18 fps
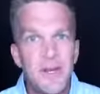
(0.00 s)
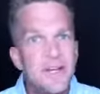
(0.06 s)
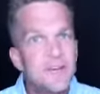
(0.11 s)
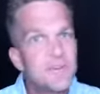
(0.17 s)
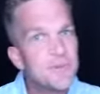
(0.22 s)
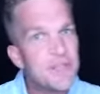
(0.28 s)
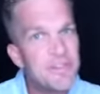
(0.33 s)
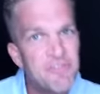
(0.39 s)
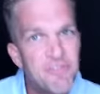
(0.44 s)

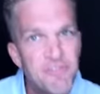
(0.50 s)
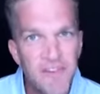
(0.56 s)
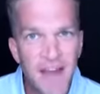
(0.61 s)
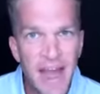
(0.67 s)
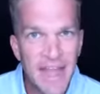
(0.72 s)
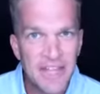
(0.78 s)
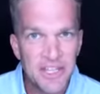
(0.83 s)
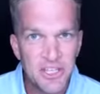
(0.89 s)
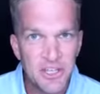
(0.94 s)

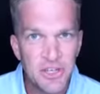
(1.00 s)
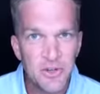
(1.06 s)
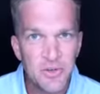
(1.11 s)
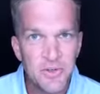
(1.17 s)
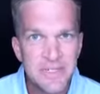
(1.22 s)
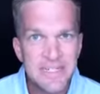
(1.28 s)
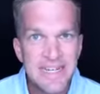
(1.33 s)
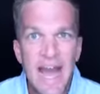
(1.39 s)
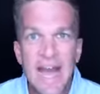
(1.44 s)
refine you,
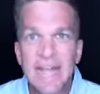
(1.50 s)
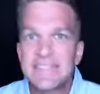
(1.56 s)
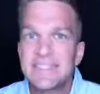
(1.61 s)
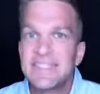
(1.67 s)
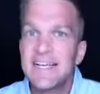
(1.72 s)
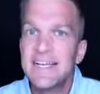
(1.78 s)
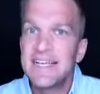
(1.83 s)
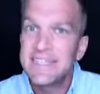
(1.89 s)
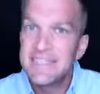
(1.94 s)
not
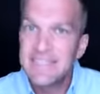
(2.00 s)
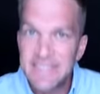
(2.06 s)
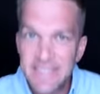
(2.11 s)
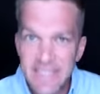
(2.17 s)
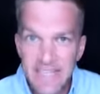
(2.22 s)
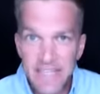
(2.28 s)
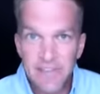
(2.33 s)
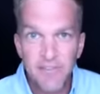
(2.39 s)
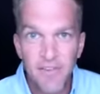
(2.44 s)

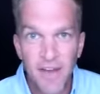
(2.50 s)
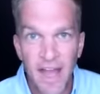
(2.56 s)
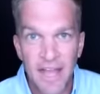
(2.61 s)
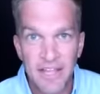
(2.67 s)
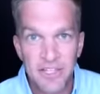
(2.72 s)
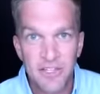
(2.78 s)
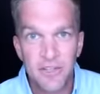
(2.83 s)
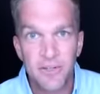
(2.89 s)
define you